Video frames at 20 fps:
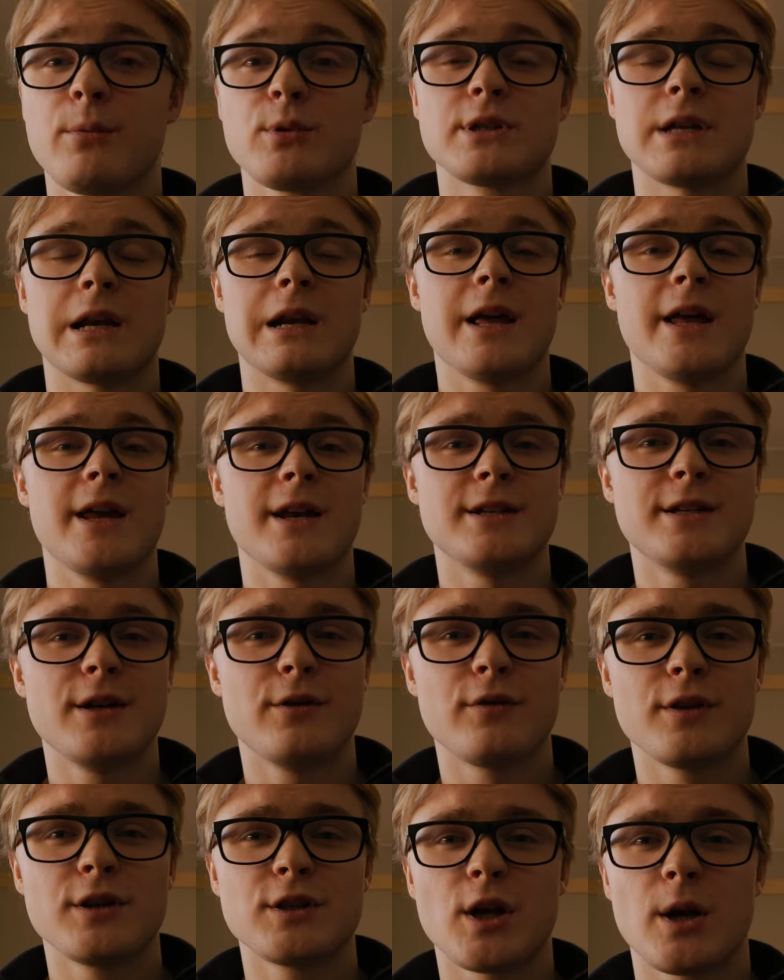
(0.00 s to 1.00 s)
able to layer
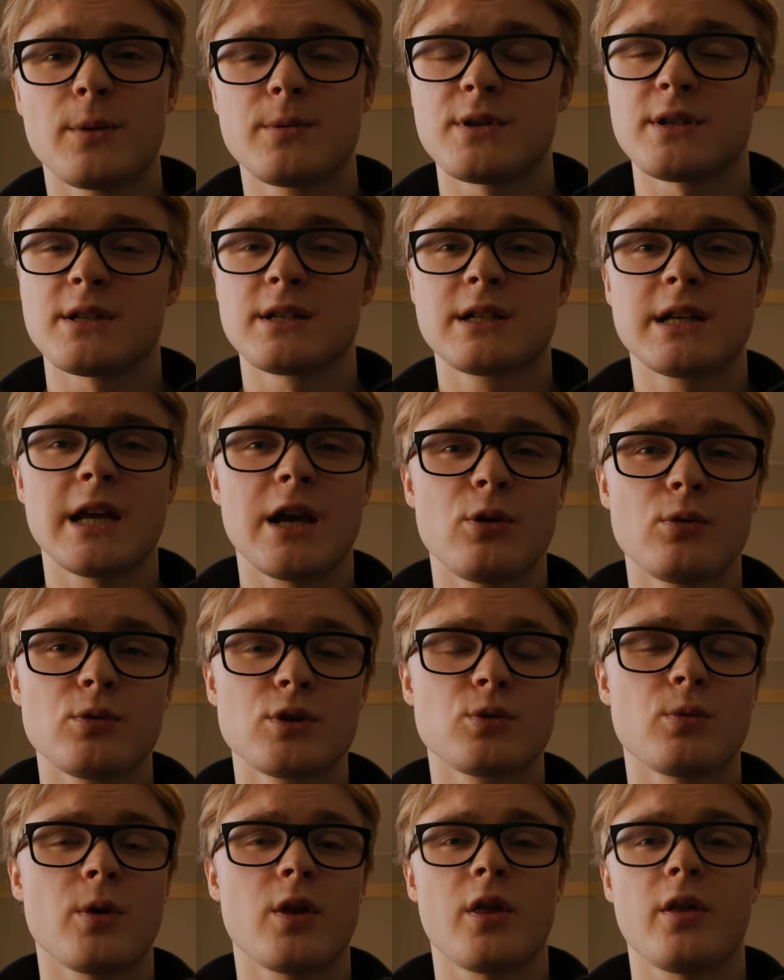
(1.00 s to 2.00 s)
different types of
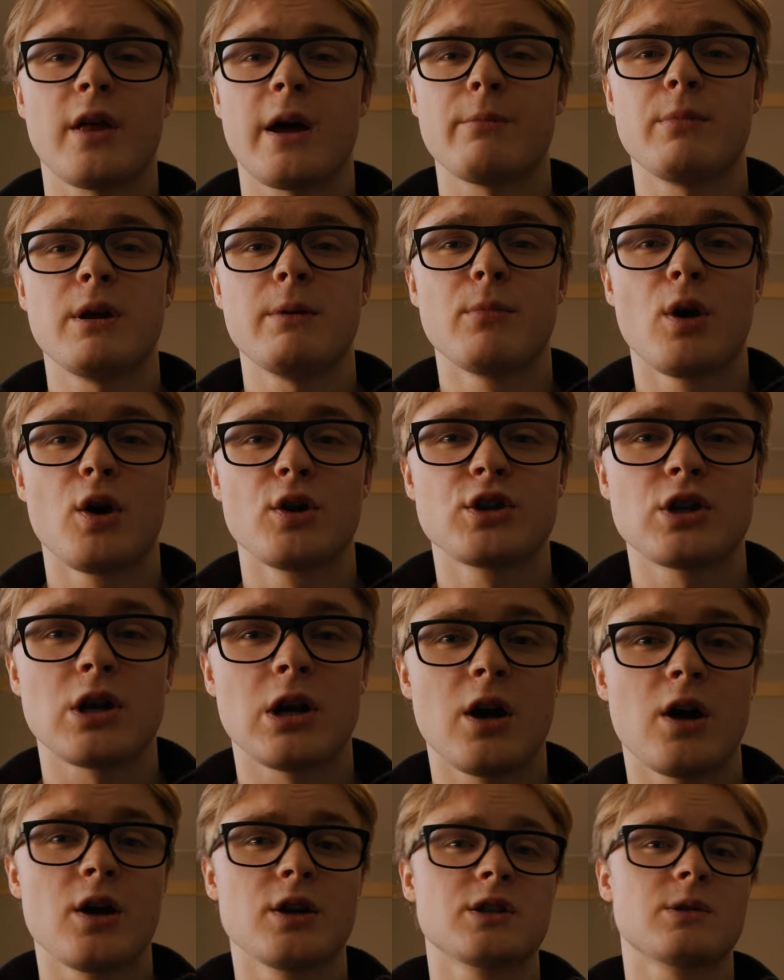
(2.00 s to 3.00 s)
skills, whether that be
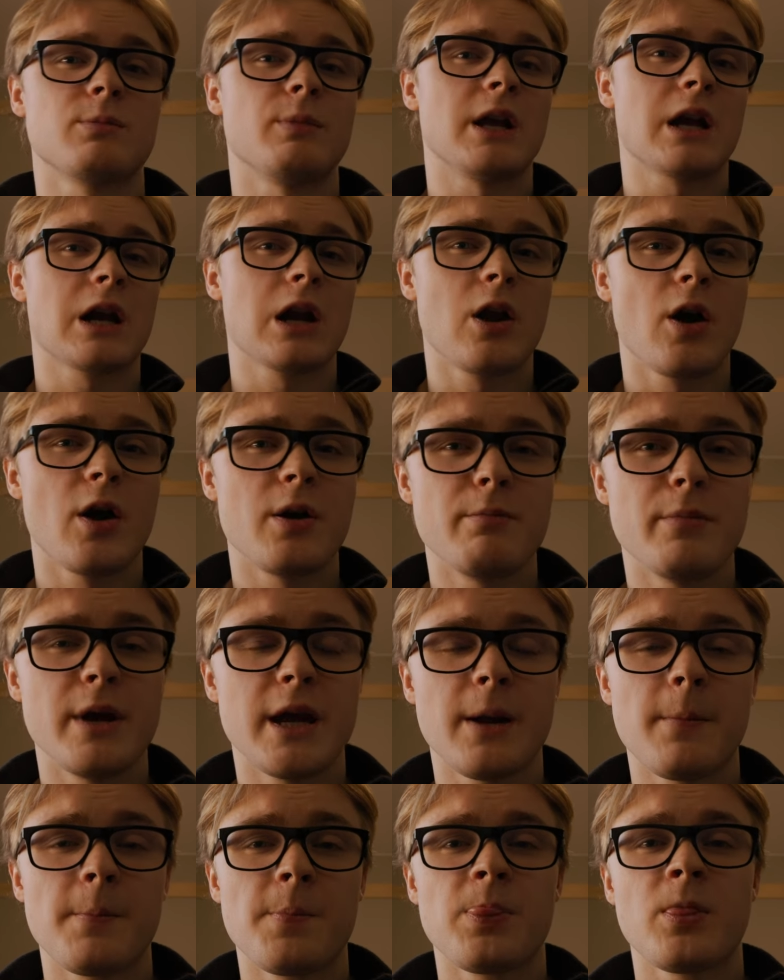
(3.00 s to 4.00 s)
martial arts, be
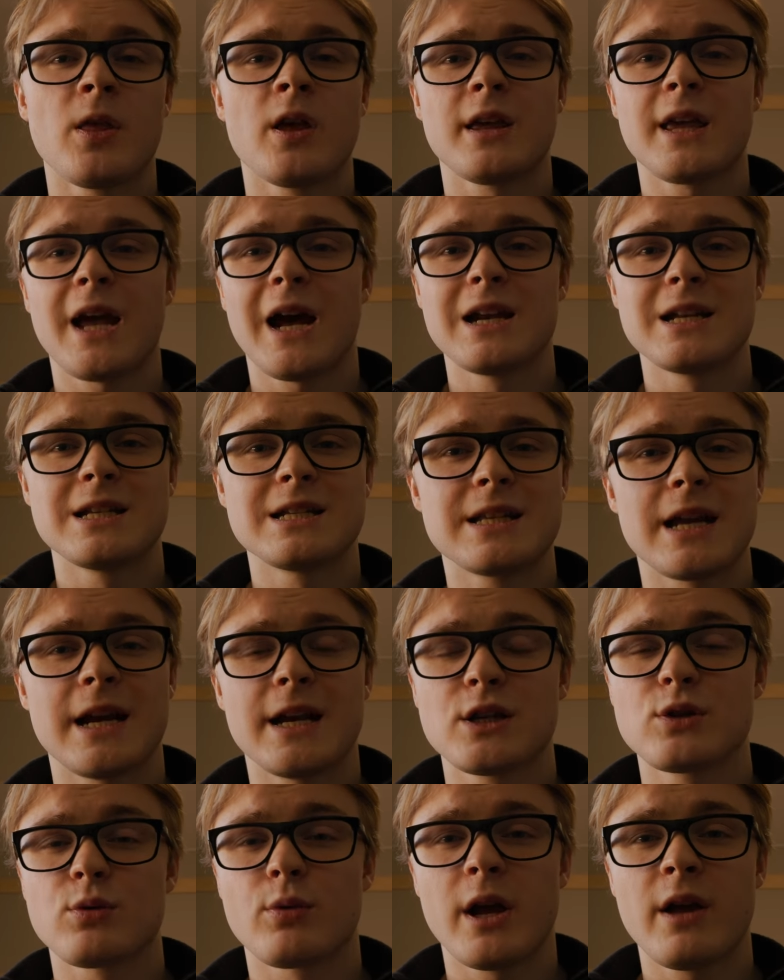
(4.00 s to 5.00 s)
climbing,
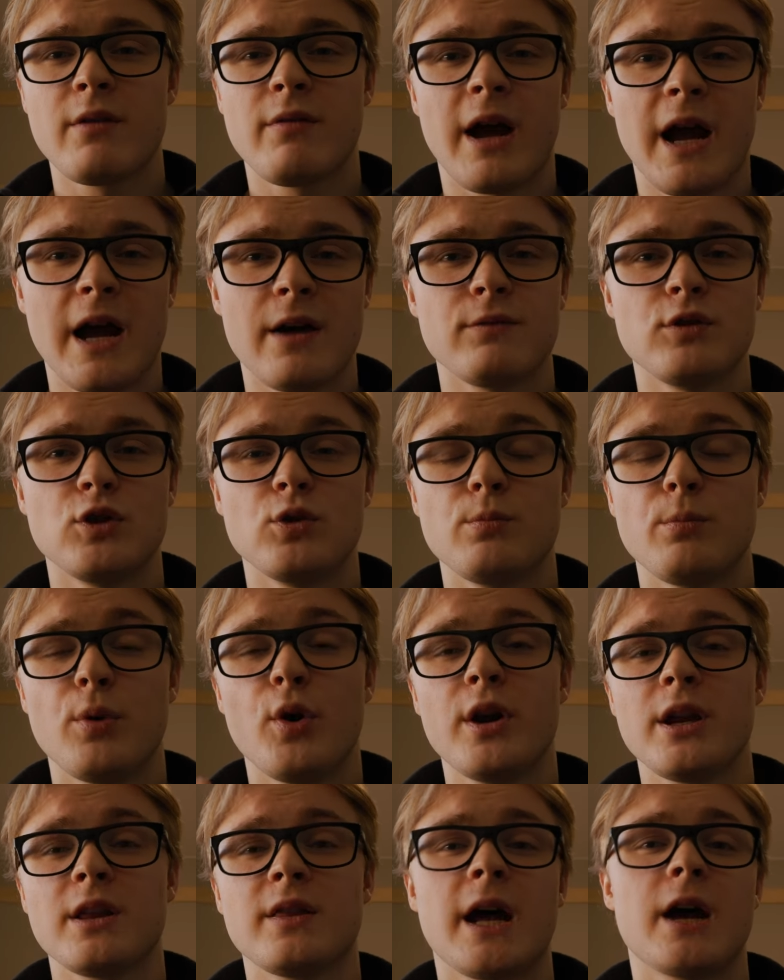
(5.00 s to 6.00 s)
calisthenics, whatever have you,
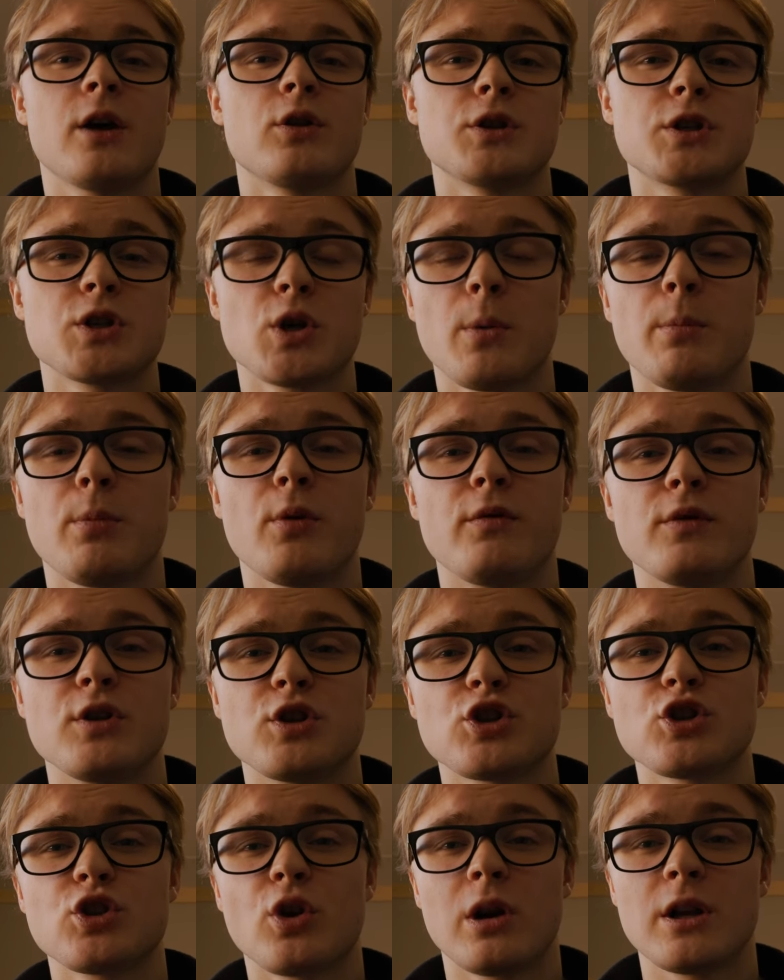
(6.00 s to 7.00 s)
putting that on top of a
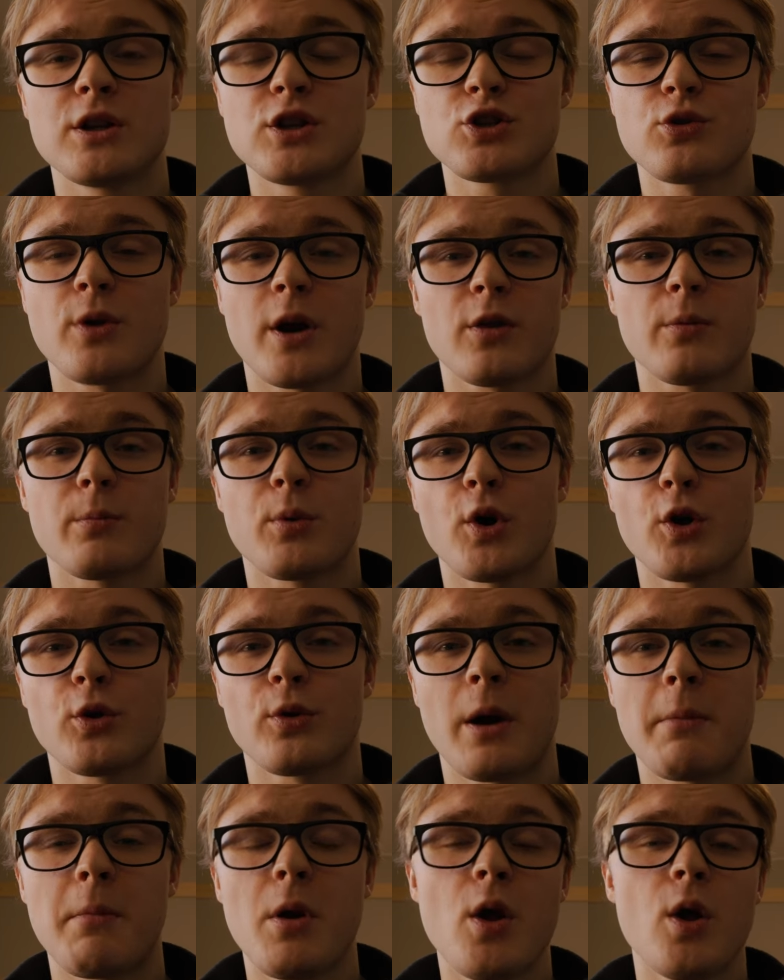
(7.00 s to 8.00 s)
solid strength
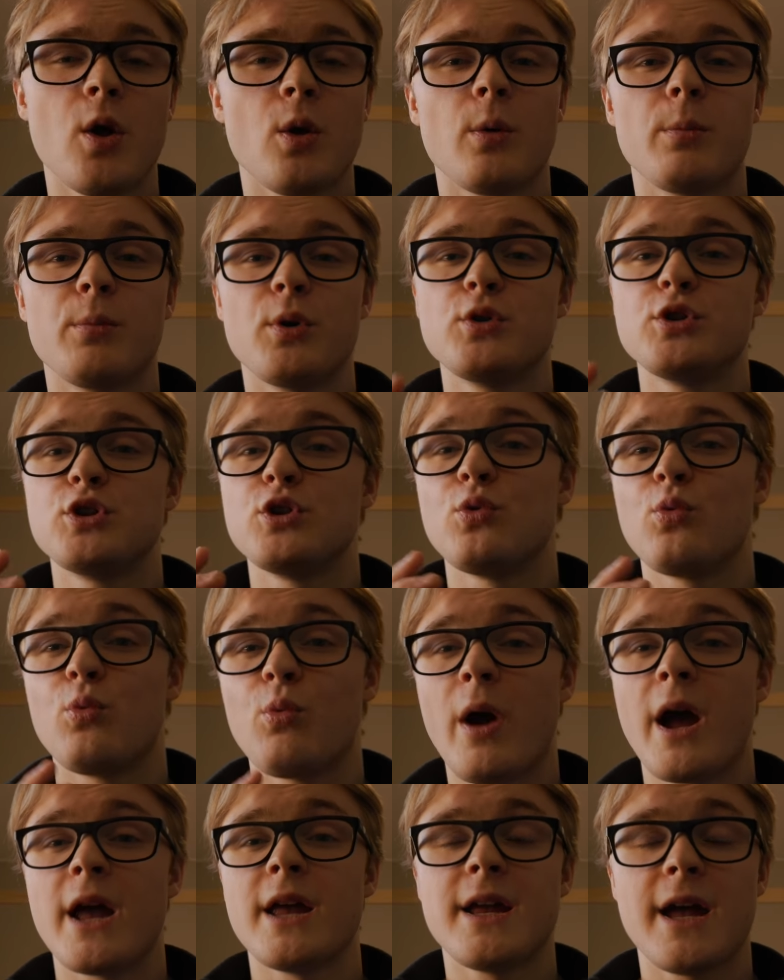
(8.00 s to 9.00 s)
program will put you
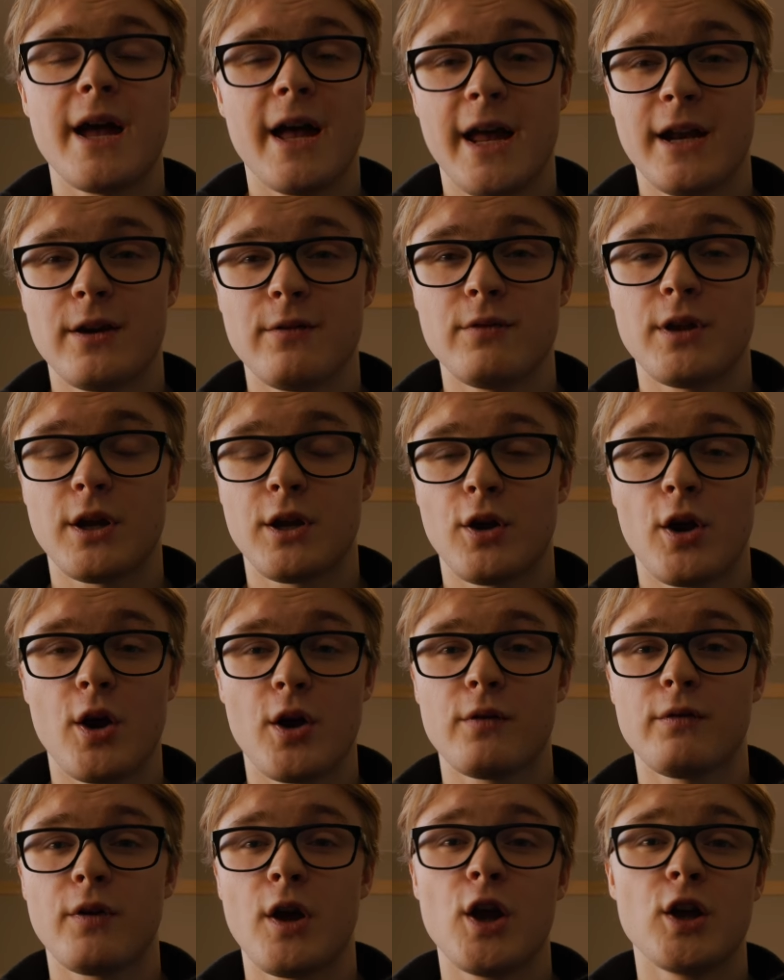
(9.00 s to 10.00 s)
way ahead of the
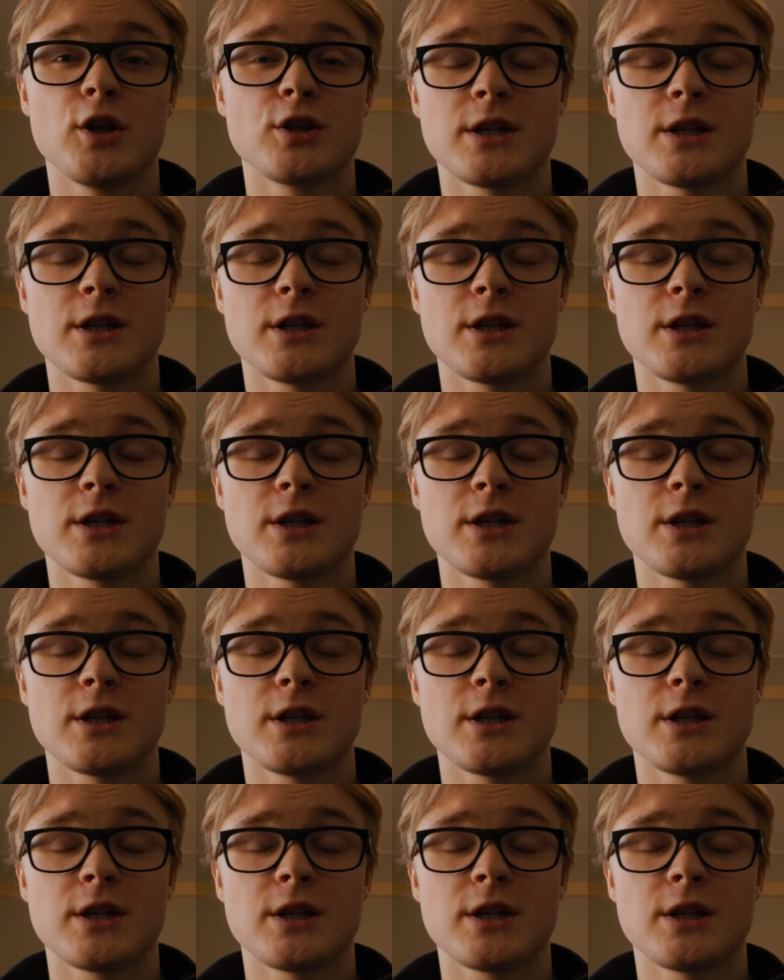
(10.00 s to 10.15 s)
curve.